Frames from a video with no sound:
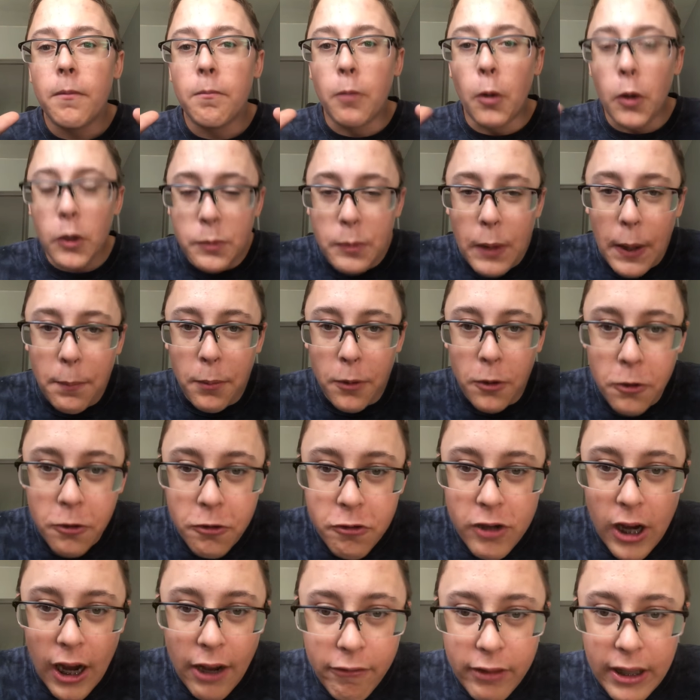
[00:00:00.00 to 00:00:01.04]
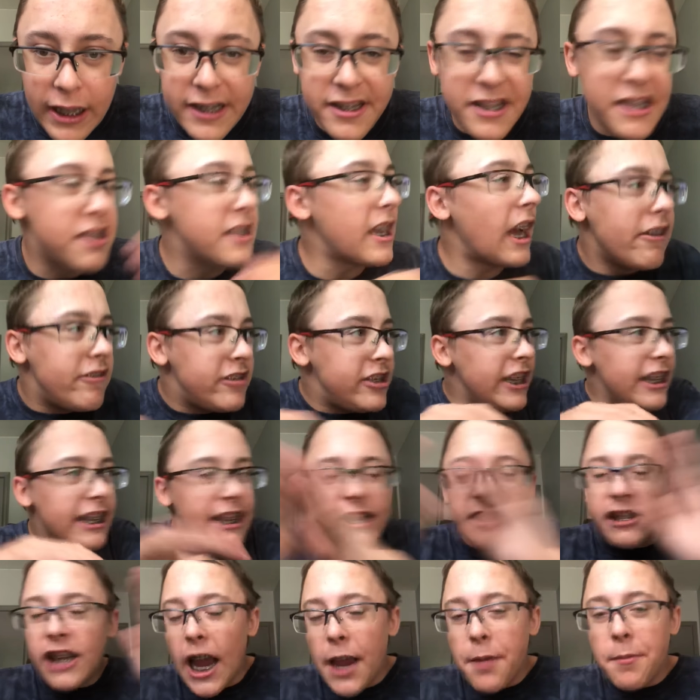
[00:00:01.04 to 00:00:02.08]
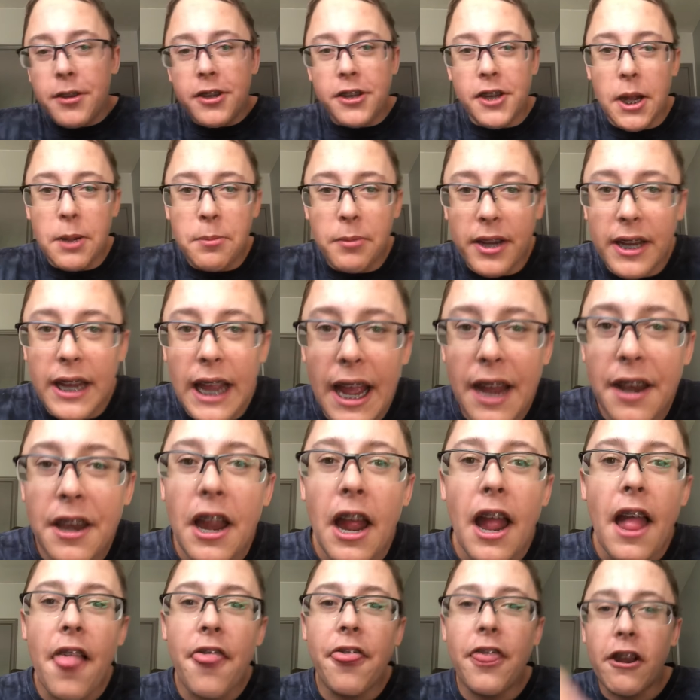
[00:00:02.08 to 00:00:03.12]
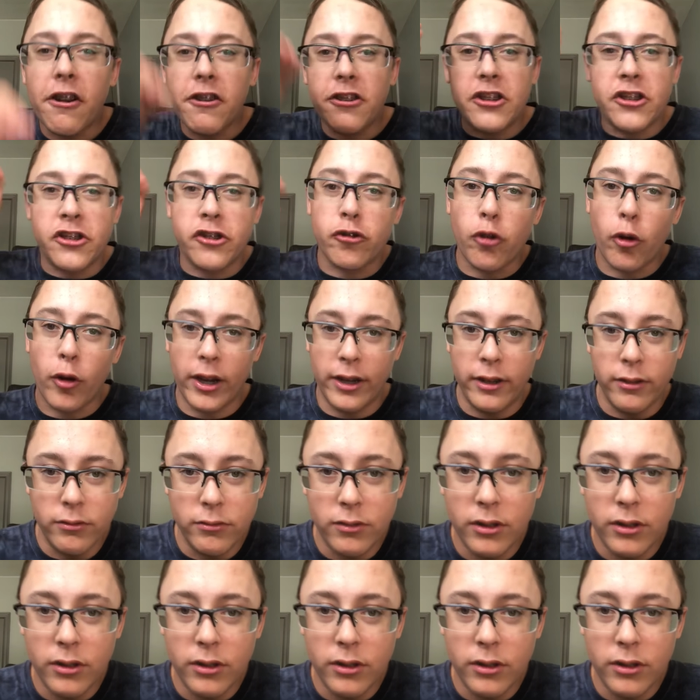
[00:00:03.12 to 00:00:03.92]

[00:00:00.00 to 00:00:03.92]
Most people who drive leases, I've seen it time and time again. They're destroyed.